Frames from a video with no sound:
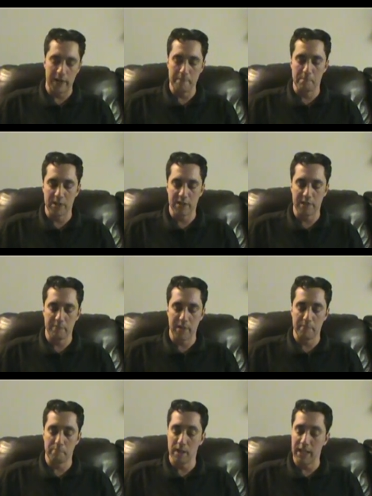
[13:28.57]
it must have been
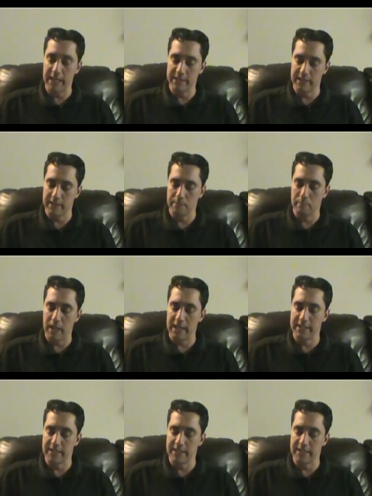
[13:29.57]
implanted by a